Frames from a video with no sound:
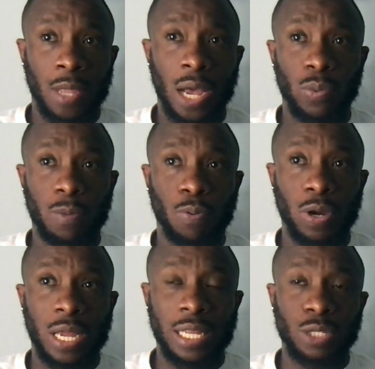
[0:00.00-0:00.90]
And we
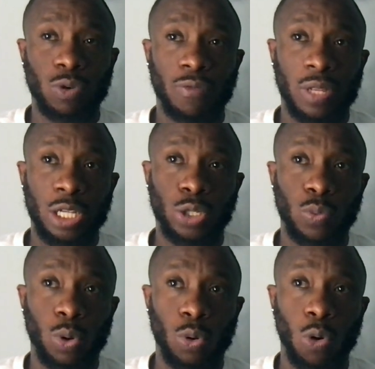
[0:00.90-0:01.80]
pray that this
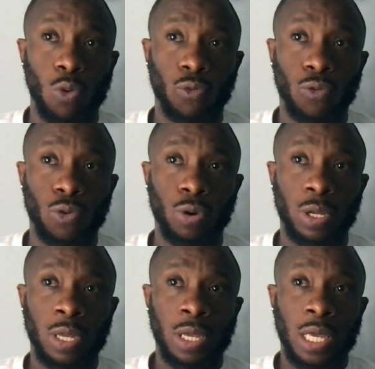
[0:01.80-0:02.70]
revelation will go
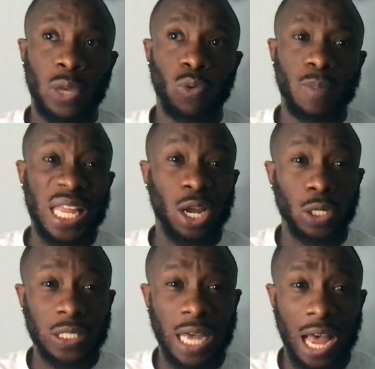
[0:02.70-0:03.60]
forth. It will be an
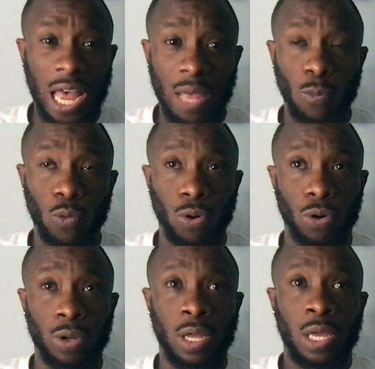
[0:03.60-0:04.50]
untimed
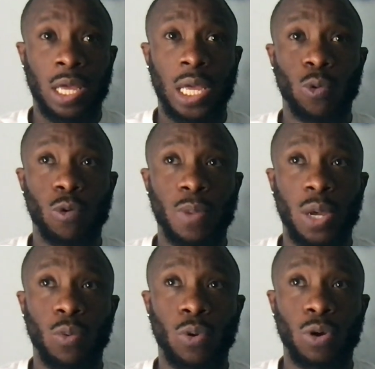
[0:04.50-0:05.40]
word, it will be
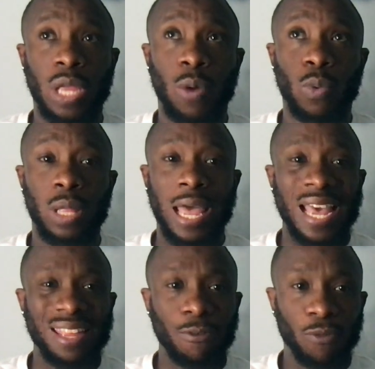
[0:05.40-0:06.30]
a word that will
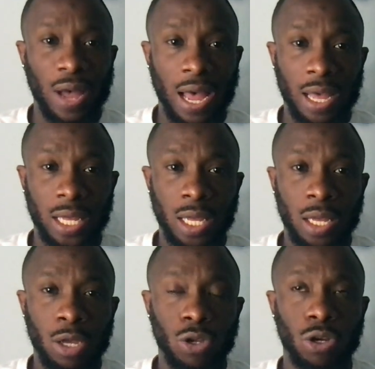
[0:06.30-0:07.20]
edify
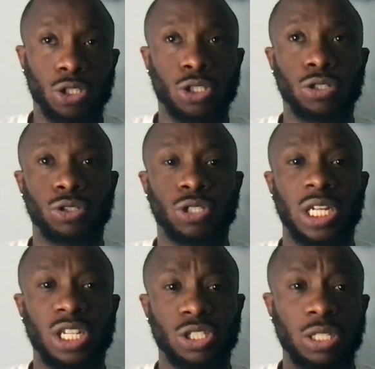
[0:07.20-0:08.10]
your
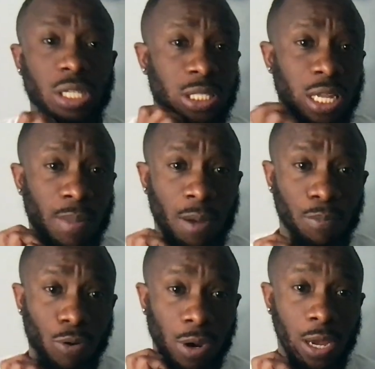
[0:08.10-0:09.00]
children. In Jesus' name I
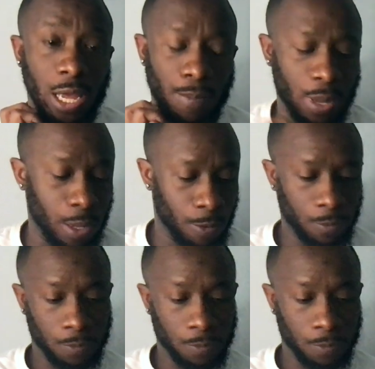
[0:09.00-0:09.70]
pray, amen.